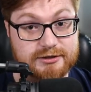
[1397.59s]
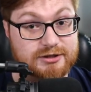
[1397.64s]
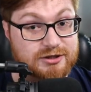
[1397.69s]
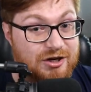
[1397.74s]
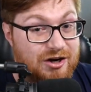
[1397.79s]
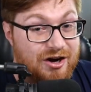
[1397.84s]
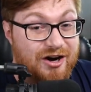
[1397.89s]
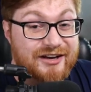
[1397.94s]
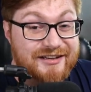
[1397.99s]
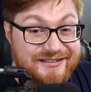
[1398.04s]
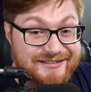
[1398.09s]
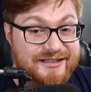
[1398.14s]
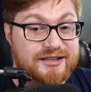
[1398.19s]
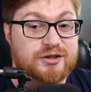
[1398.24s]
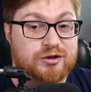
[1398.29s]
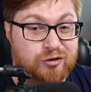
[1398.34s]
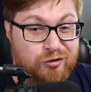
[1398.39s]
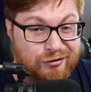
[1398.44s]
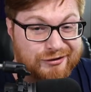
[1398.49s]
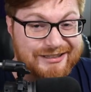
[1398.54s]

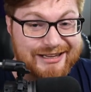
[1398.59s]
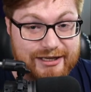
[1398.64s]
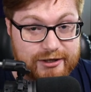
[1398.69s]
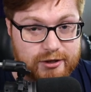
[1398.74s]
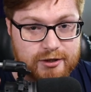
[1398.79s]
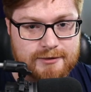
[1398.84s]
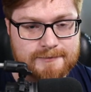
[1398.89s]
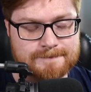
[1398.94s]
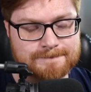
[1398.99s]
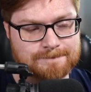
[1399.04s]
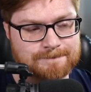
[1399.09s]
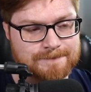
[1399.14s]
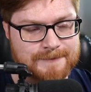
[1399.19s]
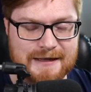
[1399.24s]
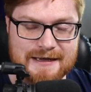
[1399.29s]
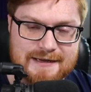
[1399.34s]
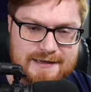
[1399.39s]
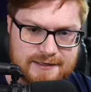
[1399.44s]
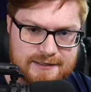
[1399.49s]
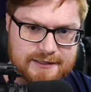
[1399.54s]
content creator,
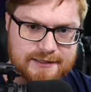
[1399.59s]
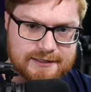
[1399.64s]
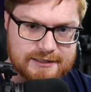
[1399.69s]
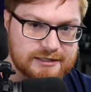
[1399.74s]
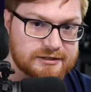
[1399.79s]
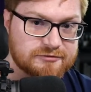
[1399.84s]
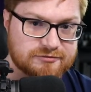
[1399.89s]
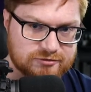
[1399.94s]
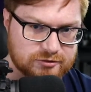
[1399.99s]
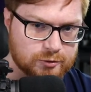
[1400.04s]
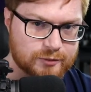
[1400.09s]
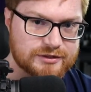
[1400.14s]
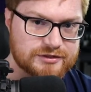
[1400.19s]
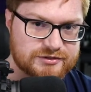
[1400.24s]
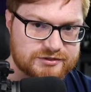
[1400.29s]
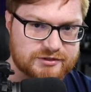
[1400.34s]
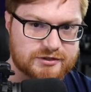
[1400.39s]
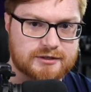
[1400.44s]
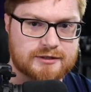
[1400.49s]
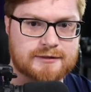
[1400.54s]

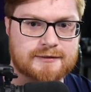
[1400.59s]
influencer,